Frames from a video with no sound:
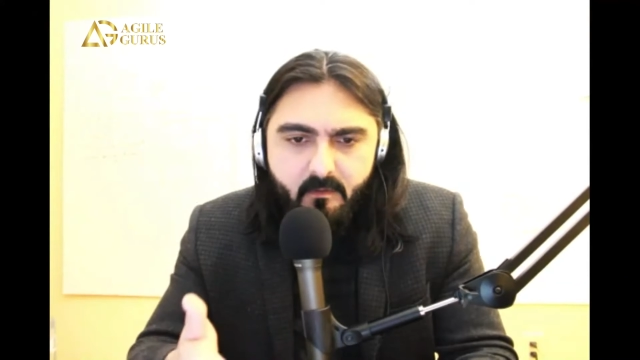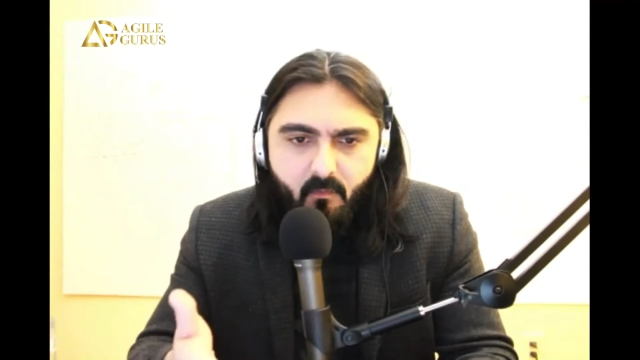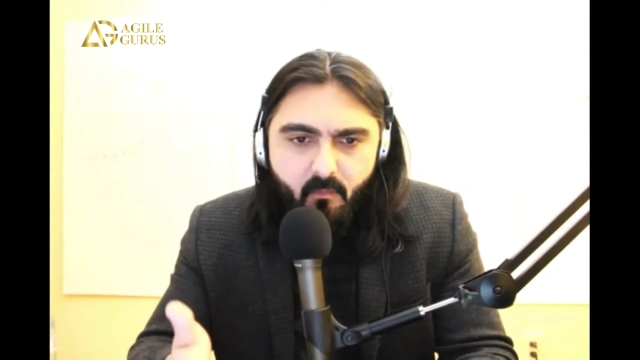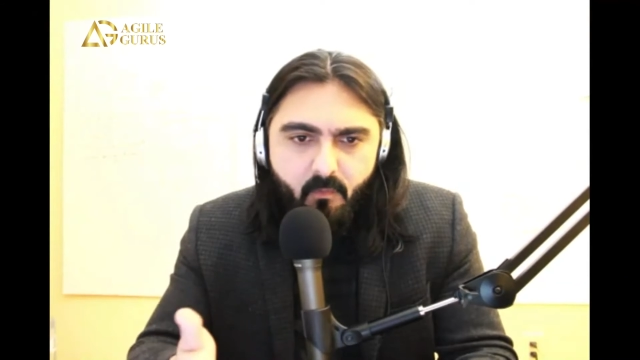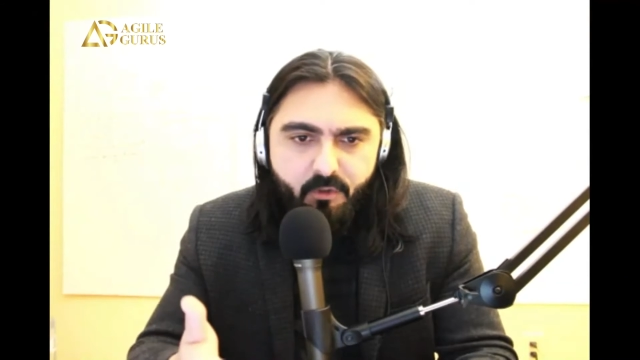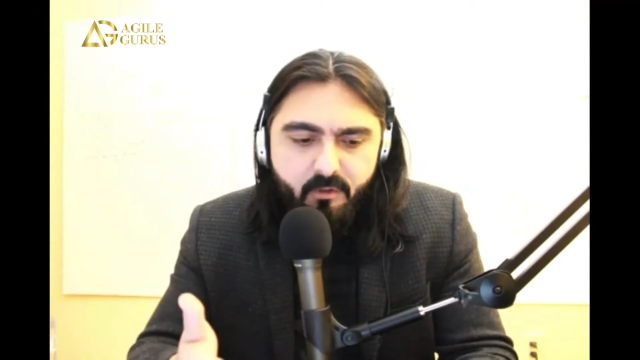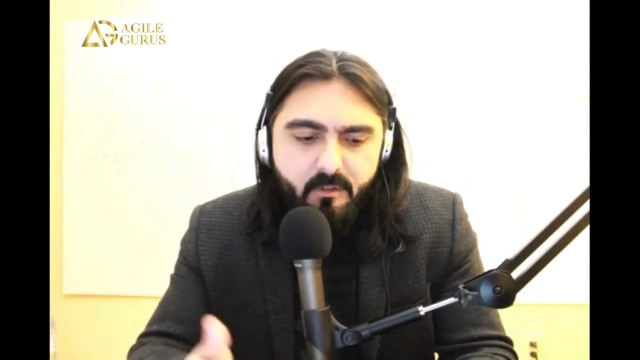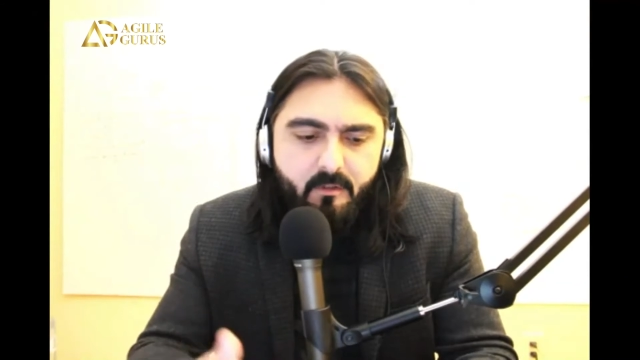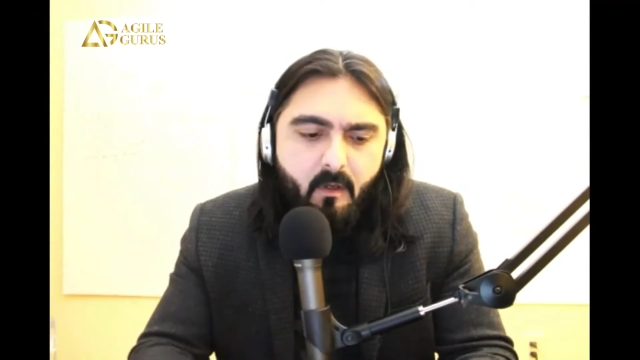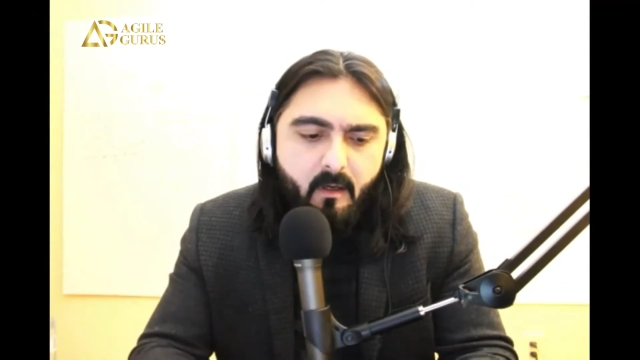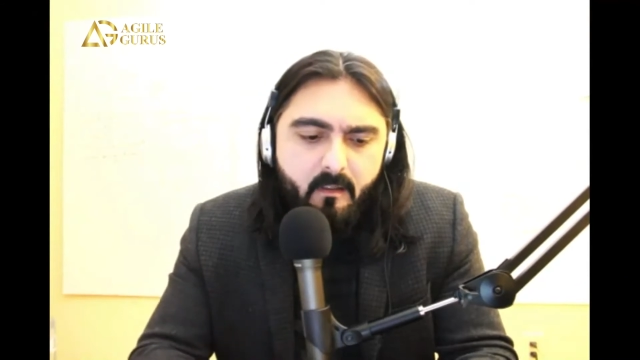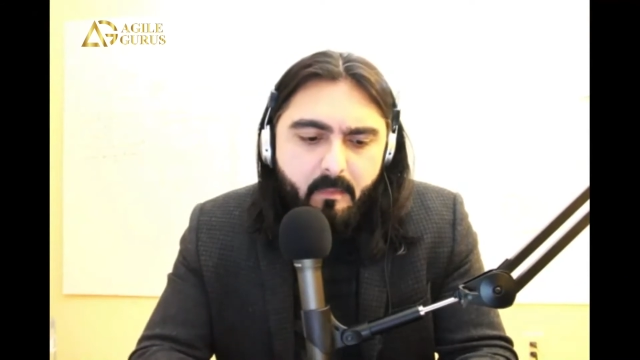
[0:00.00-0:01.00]
what you just
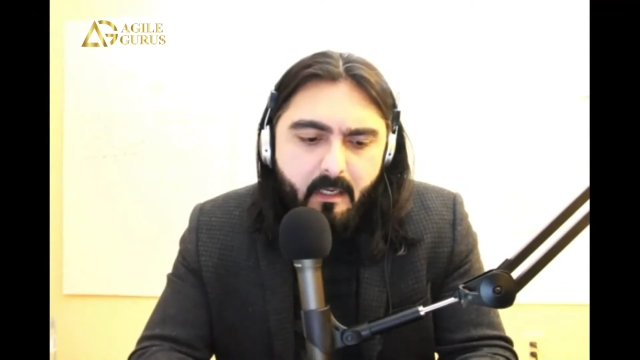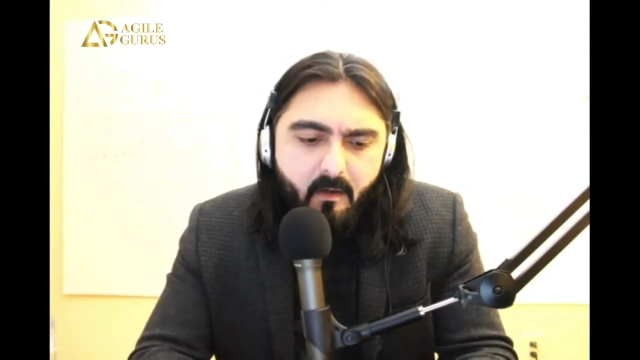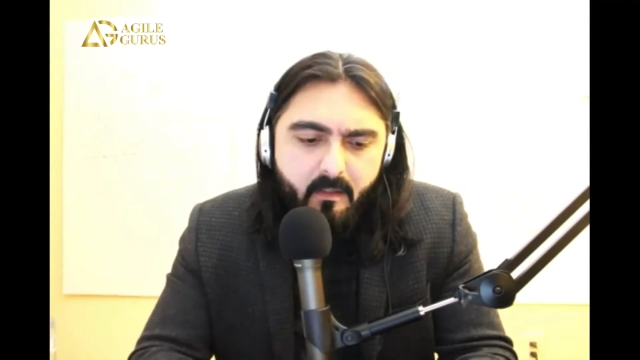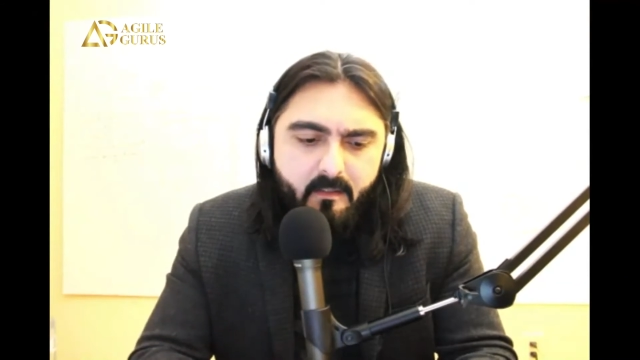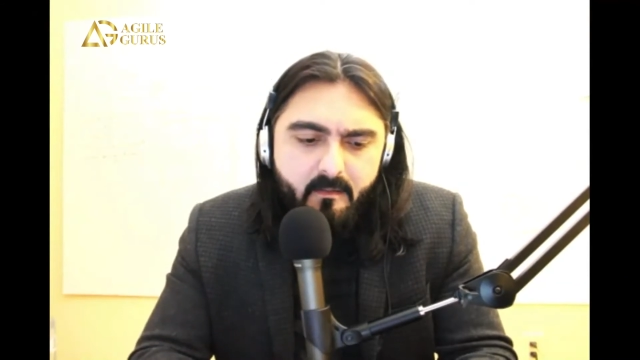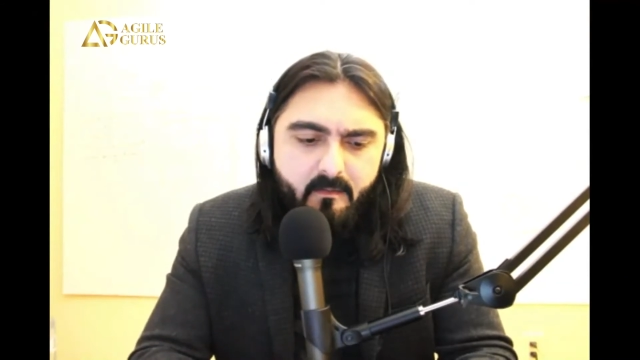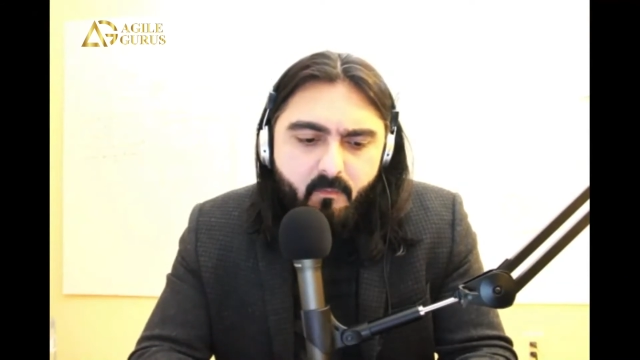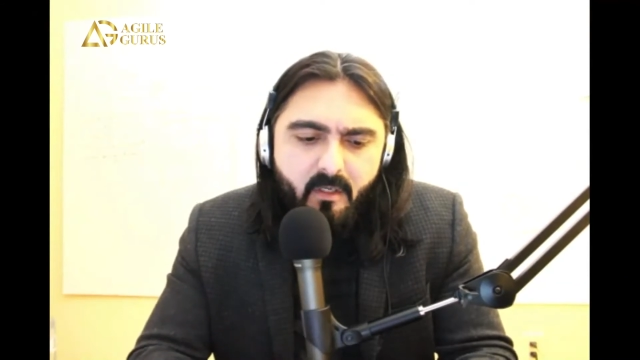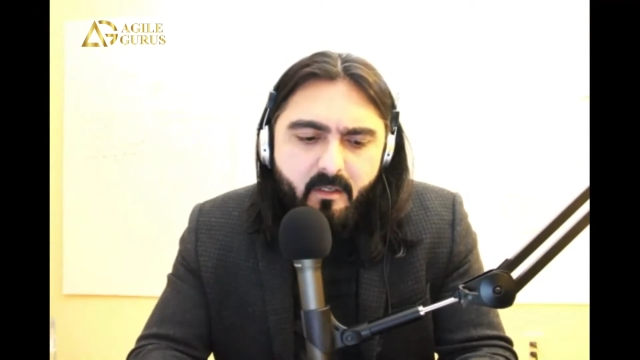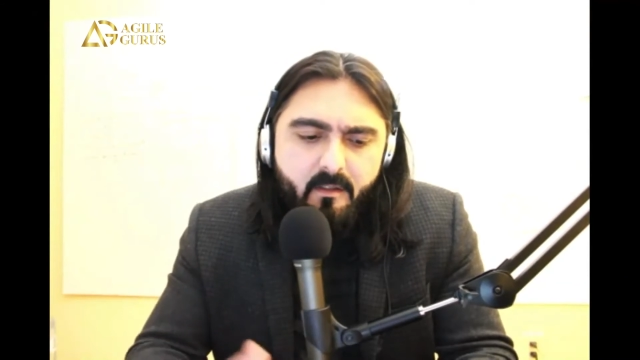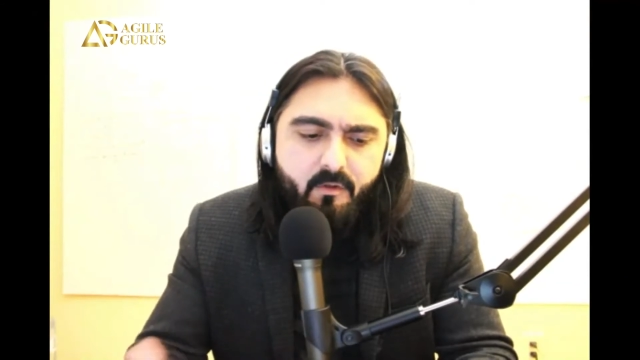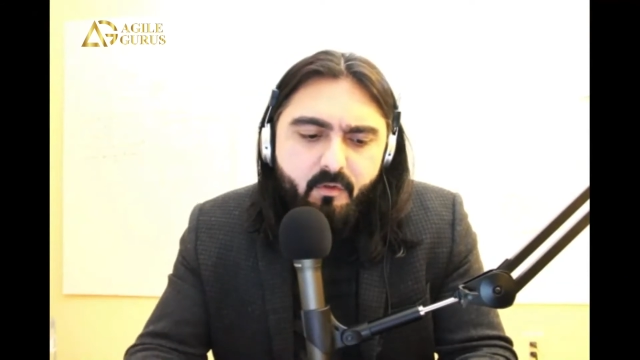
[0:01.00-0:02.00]
talked about is we
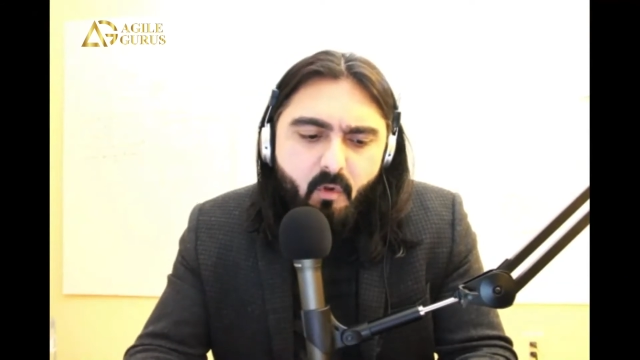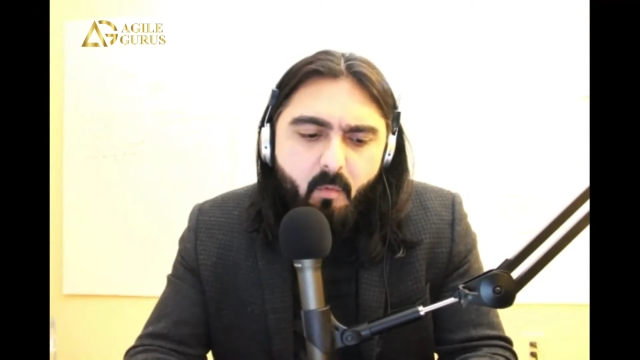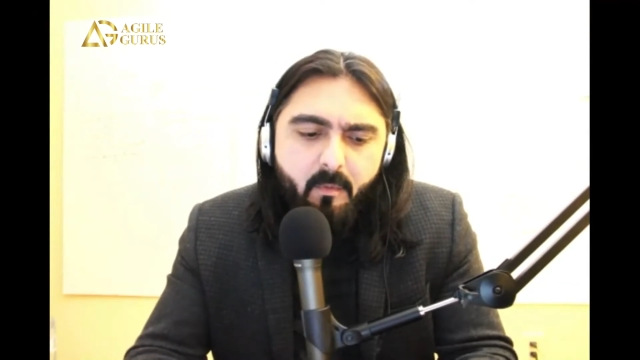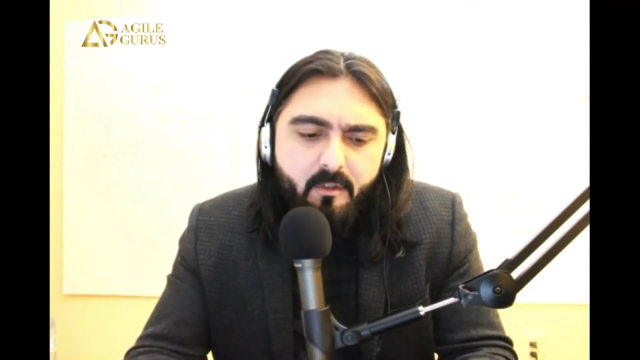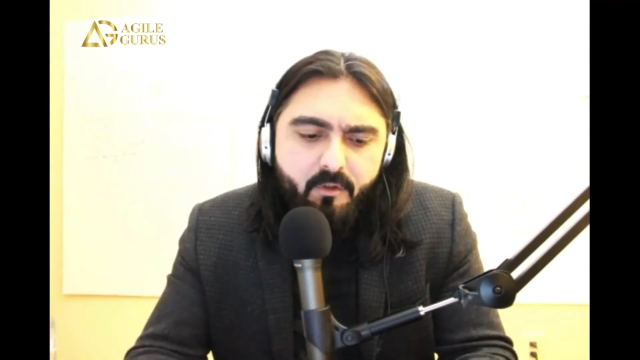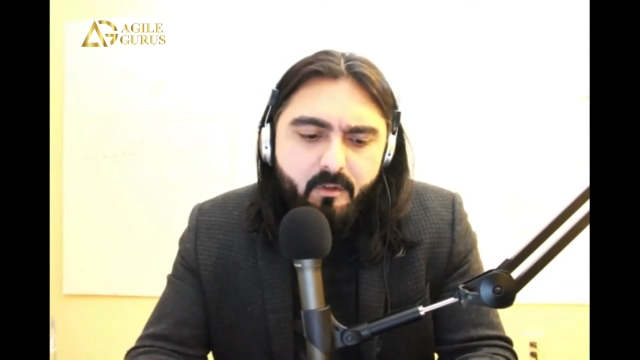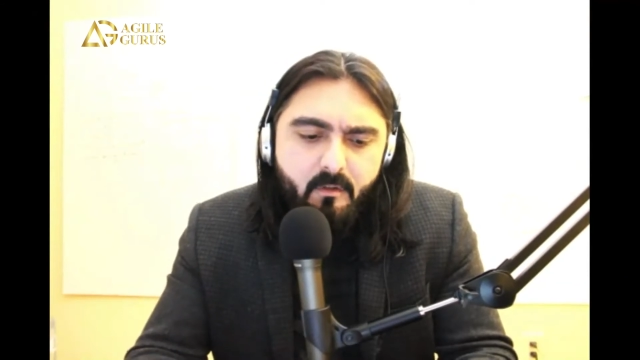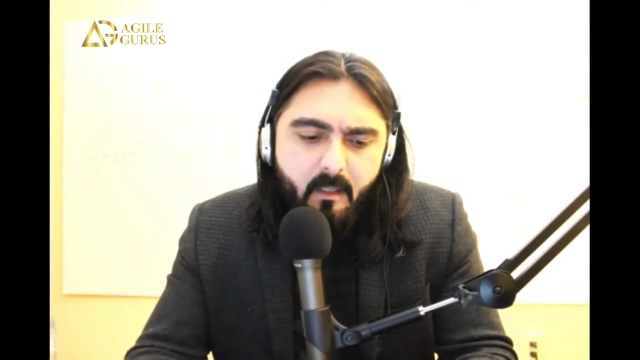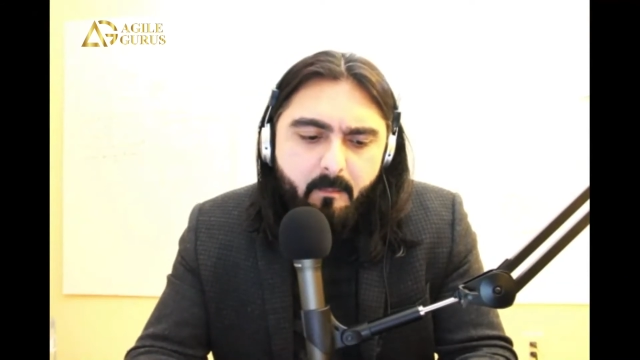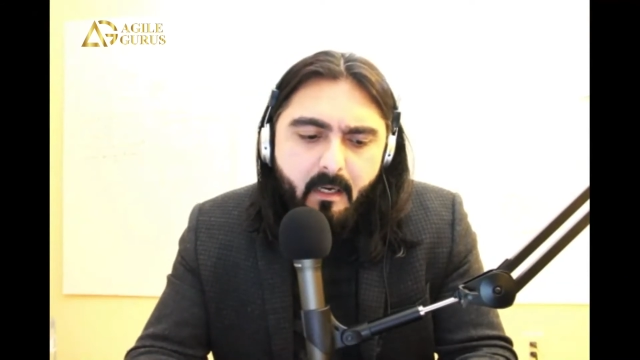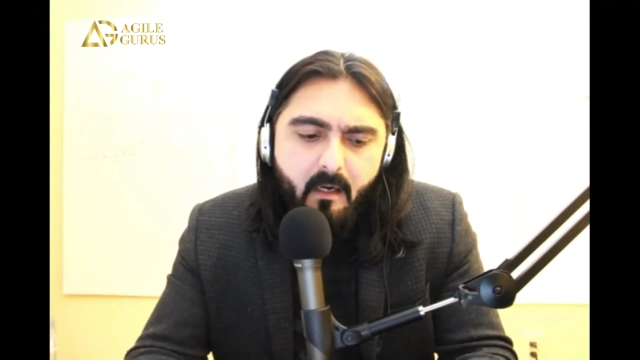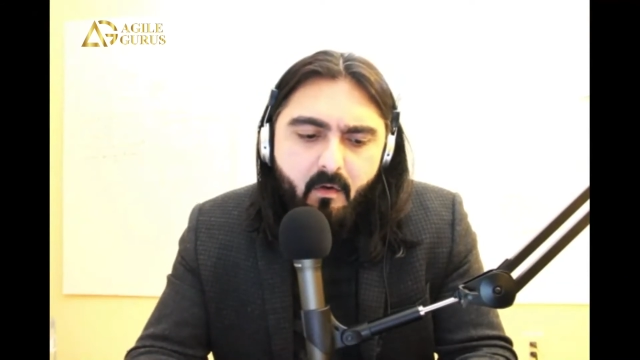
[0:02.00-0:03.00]
hear so much
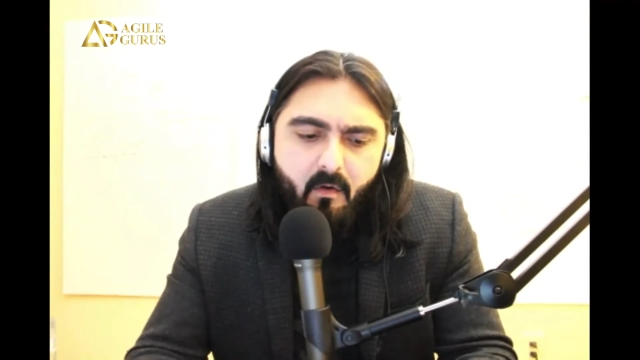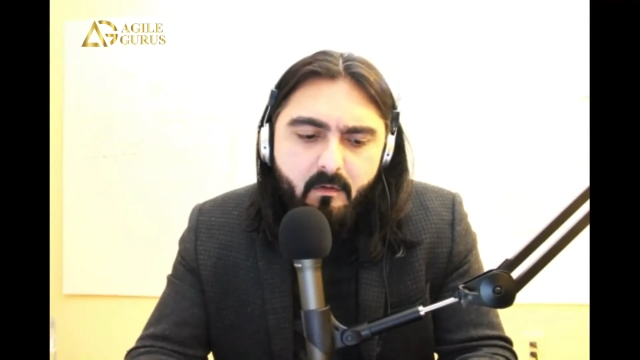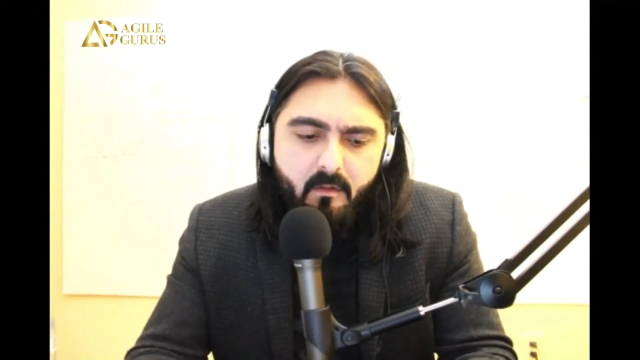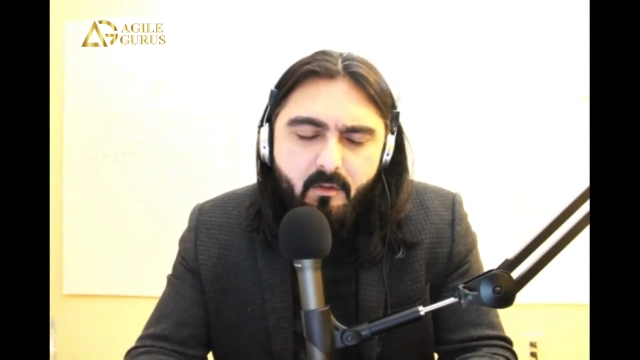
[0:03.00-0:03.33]
about the